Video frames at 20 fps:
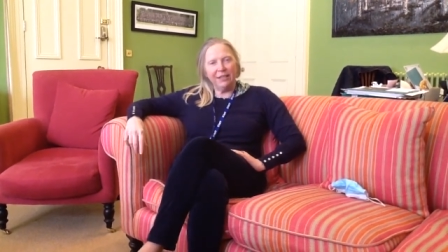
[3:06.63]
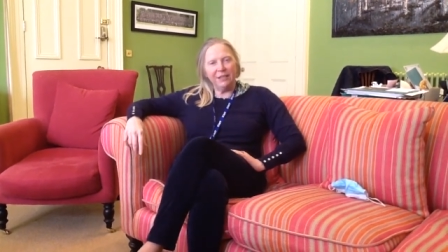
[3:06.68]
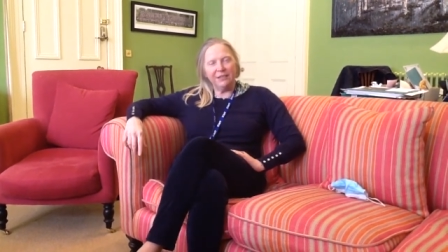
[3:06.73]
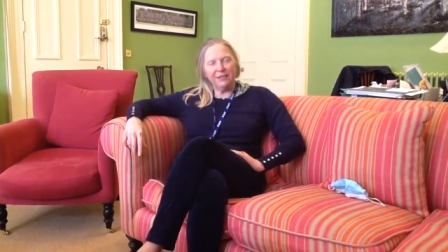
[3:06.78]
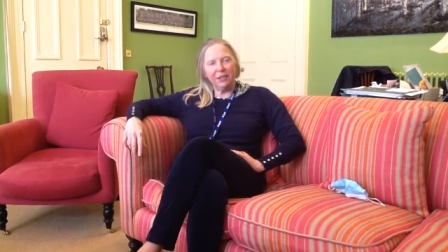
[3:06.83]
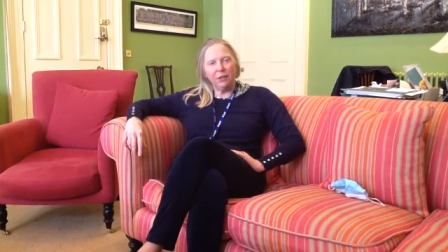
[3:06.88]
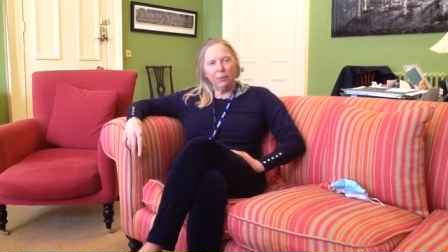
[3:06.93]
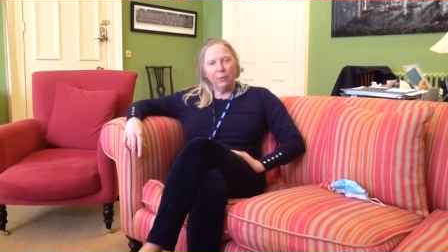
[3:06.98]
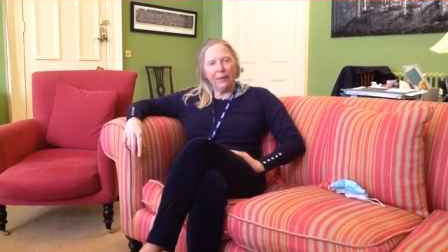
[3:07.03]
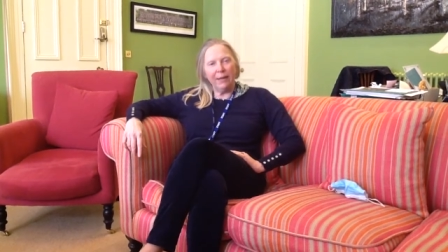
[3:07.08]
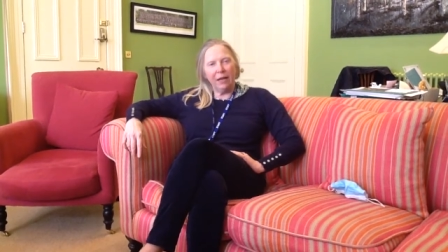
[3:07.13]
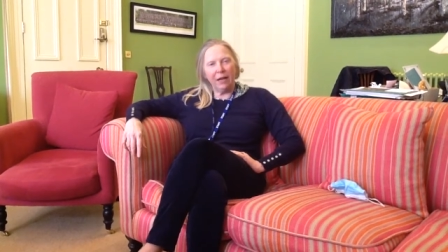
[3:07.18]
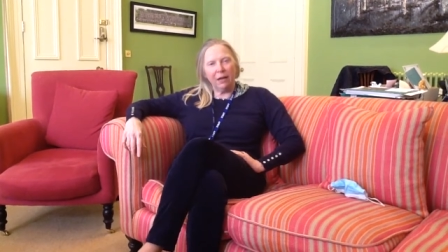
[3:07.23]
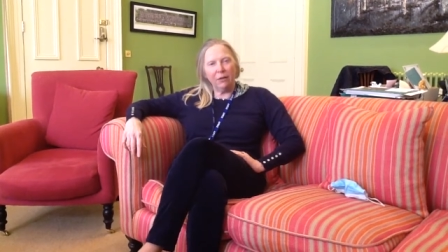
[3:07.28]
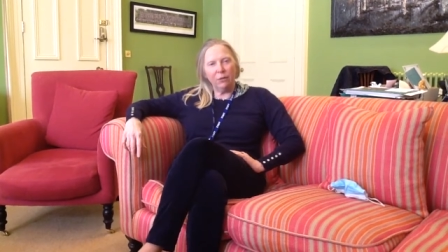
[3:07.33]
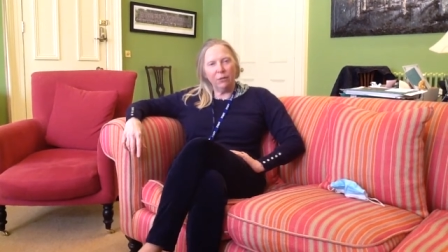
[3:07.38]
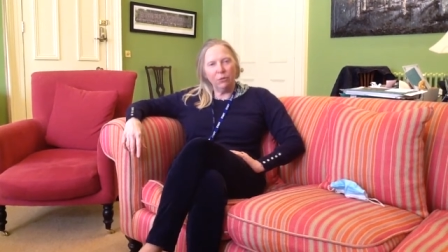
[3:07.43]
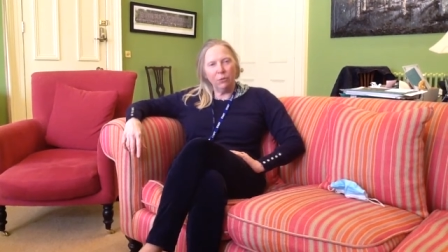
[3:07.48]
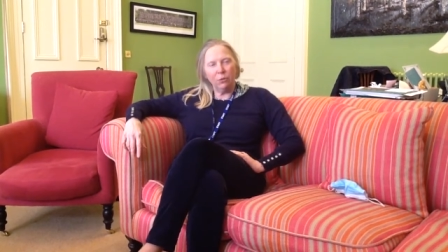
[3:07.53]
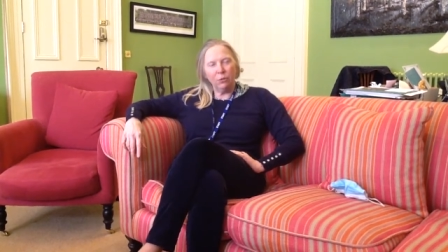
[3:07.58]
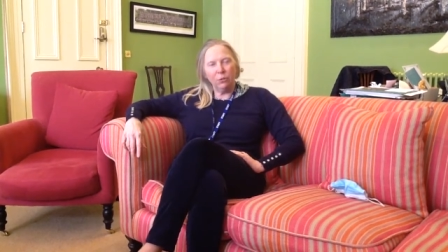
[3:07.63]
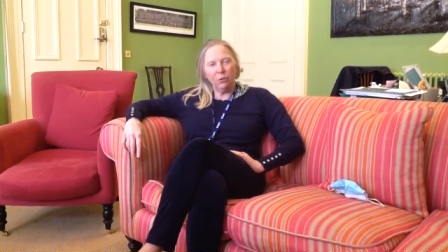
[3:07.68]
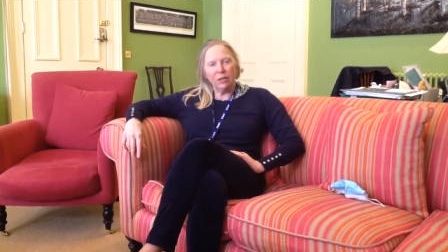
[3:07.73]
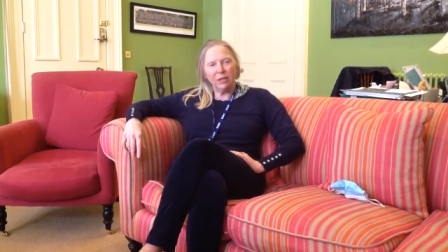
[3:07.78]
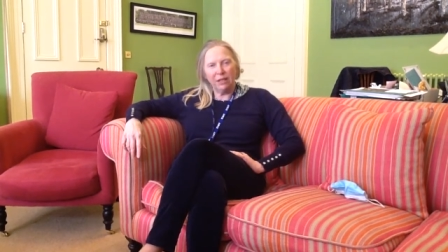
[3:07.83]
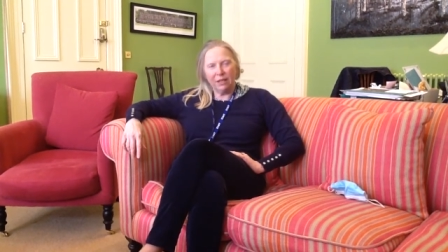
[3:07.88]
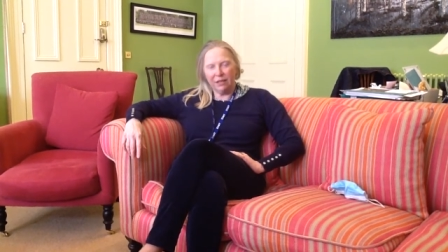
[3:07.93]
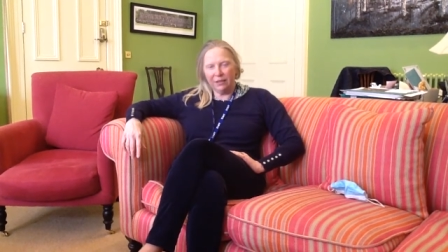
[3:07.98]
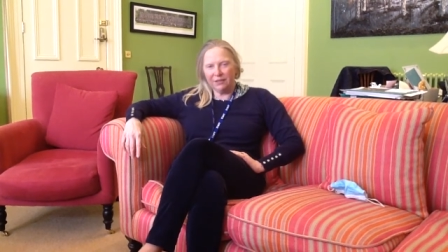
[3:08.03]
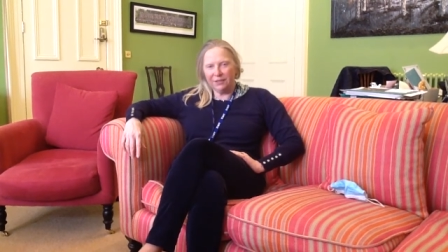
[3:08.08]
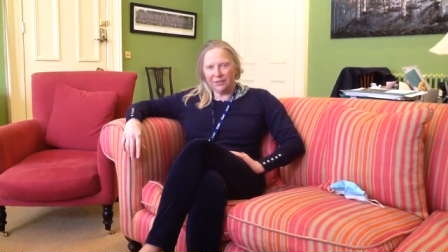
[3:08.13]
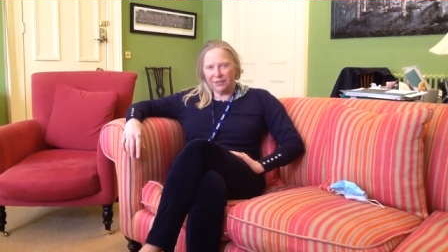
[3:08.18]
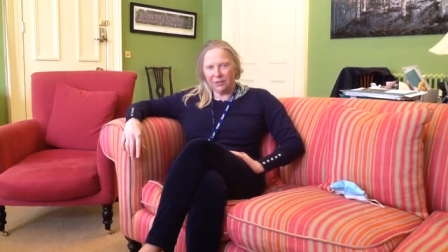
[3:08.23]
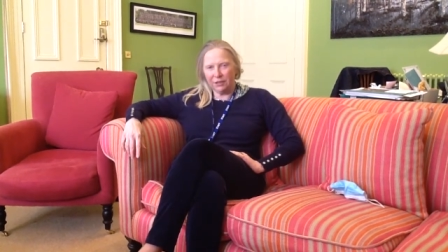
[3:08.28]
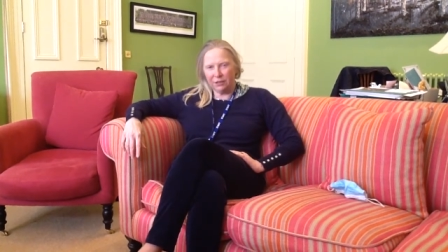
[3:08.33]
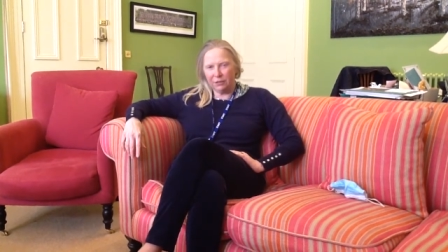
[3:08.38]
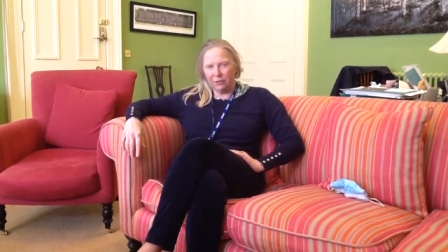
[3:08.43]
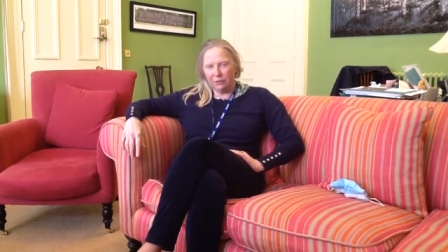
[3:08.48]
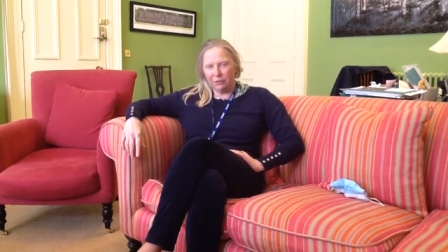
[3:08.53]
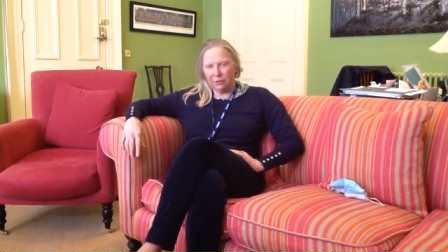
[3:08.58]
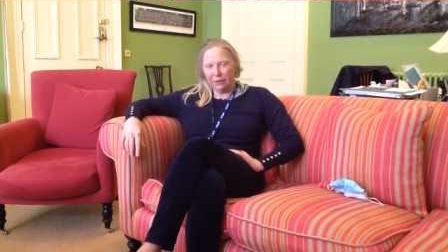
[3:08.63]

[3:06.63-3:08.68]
is that we are an all-girls school.